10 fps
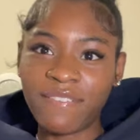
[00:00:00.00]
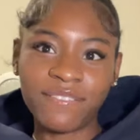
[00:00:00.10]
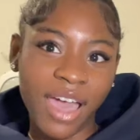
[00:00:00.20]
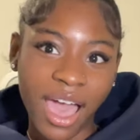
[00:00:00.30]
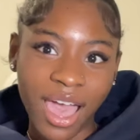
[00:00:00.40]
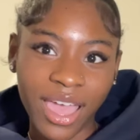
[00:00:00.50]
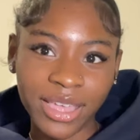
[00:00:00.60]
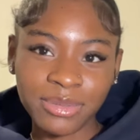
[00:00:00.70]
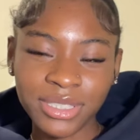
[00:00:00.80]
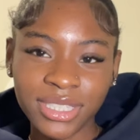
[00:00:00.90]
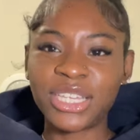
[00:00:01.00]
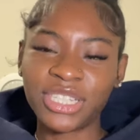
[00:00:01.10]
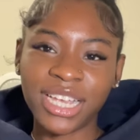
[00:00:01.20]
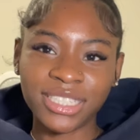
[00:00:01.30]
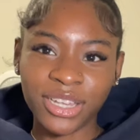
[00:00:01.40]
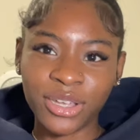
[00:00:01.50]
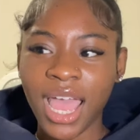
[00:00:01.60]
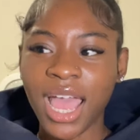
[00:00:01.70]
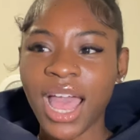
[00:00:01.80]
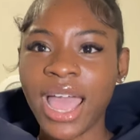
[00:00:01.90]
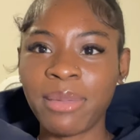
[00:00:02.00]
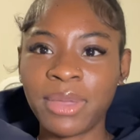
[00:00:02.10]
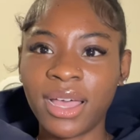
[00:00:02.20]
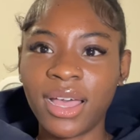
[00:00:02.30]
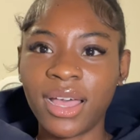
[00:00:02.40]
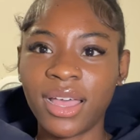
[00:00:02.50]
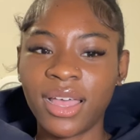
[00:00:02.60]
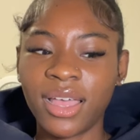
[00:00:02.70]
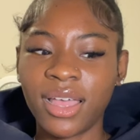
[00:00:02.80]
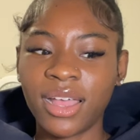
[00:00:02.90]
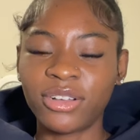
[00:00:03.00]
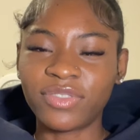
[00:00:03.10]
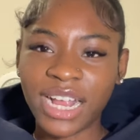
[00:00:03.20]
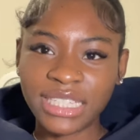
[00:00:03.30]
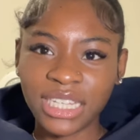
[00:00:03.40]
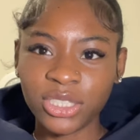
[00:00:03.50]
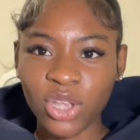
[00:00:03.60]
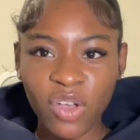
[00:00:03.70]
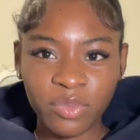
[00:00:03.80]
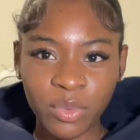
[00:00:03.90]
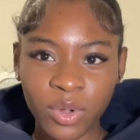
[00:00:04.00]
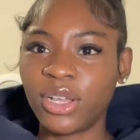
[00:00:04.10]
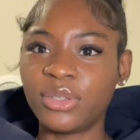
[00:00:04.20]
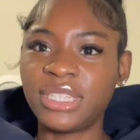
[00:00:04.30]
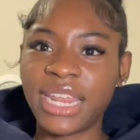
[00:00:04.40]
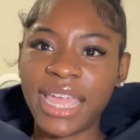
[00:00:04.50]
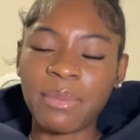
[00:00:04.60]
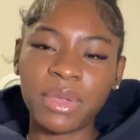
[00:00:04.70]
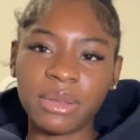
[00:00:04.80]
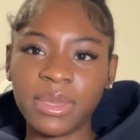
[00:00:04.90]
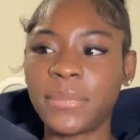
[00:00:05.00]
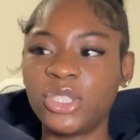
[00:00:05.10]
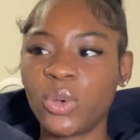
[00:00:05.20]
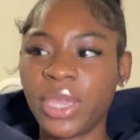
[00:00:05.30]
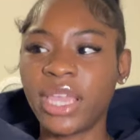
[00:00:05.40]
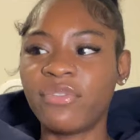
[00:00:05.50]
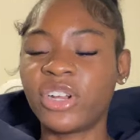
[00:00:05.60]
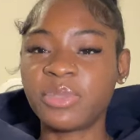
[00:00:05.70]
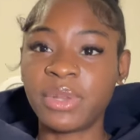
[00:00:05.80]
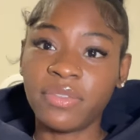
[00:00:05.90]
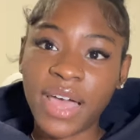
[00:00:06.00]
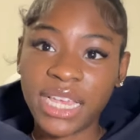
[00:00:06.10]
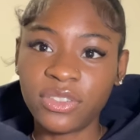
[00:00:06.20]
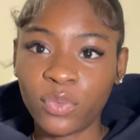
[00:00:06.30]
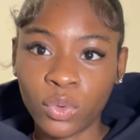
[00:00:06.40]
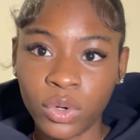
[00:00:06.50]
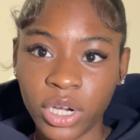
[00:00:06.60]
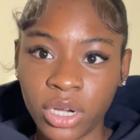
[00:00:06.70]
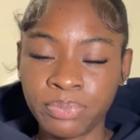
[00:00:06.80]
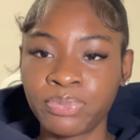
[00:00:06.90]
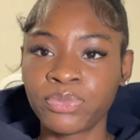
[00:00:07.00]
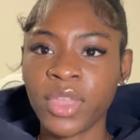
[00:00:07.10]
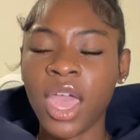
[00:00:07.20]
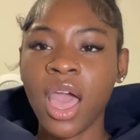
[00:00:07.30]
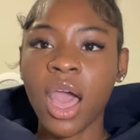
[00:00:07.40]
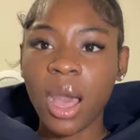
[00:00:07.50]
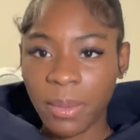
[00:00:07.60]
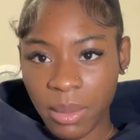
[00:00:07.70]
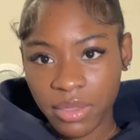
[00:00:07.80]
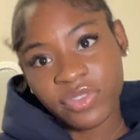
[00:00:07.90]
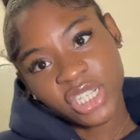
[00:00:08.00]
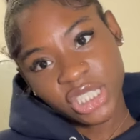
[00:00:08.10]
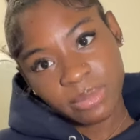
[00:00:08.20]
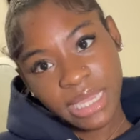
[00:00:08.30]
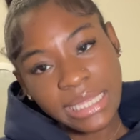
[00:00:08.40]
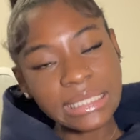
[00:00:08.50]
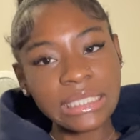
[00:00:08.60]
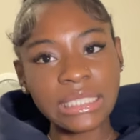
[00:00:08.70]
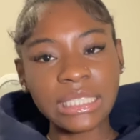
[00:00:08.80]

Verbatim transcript: the vibes as you guys know I'm a rising sophomore so today I'm gonna be doing freshman advice for upcoming freshmen